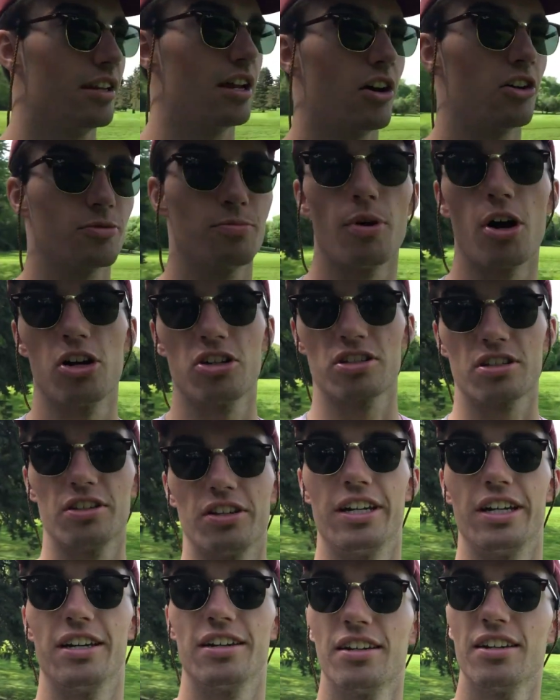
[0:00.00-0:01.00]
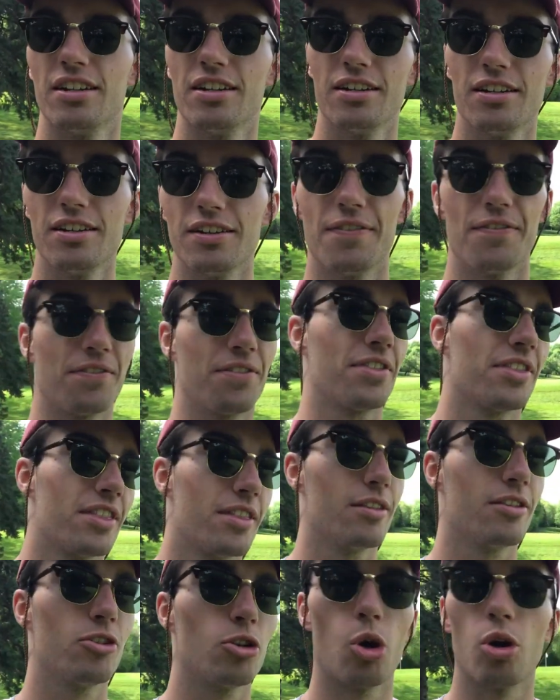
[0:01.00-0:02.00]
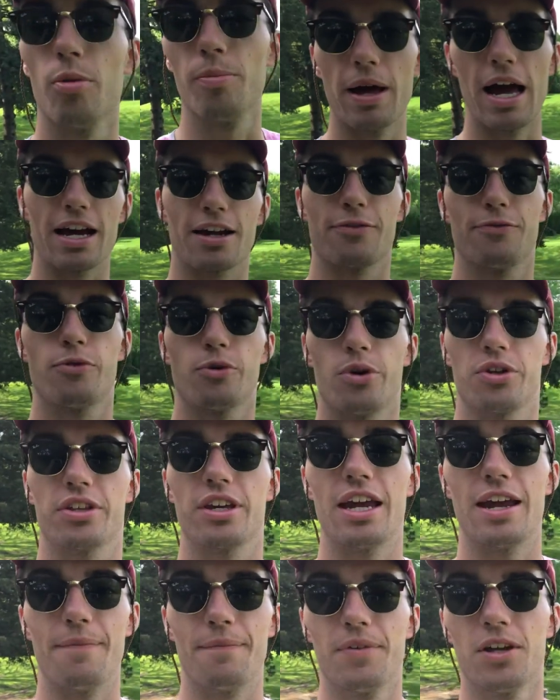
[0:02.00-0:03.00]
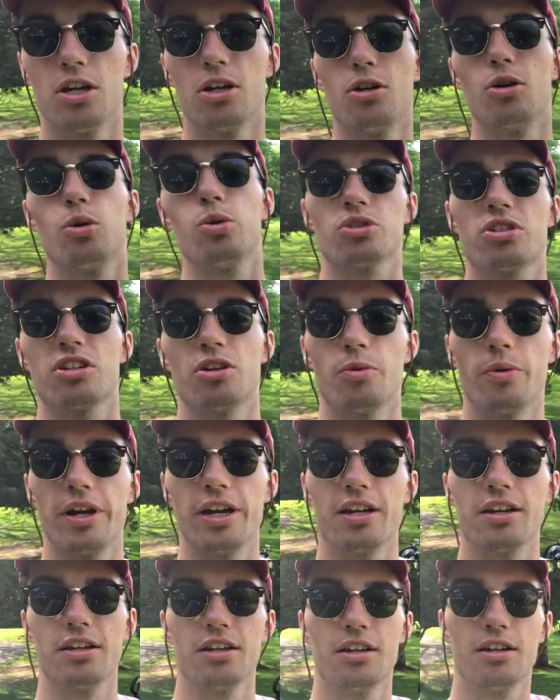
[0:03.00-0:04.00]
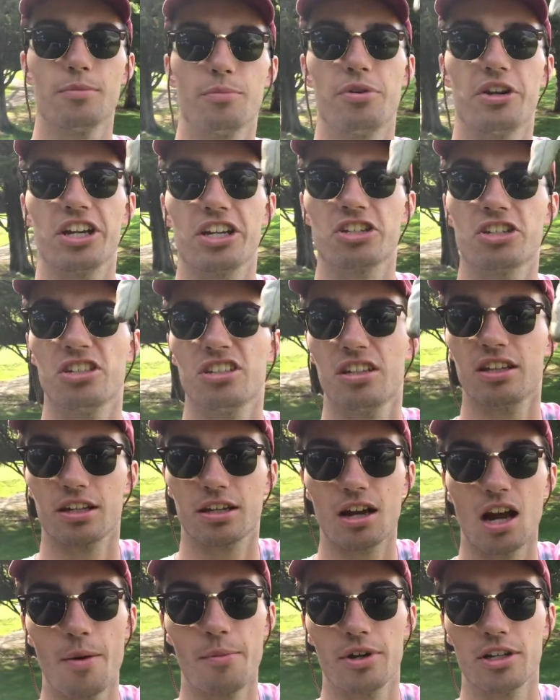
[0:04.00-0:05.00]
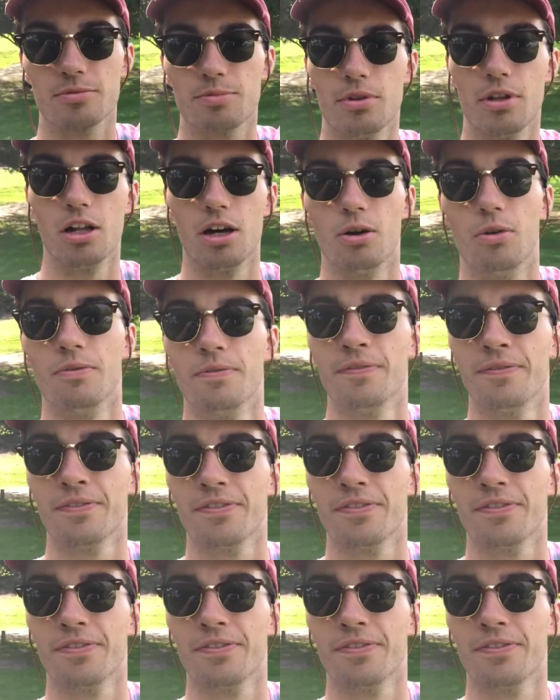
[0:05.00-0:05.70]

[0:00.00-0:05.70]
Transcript: Now his ball is clean. Total back and forth game. Who's gonna win? Predictions in the comments below.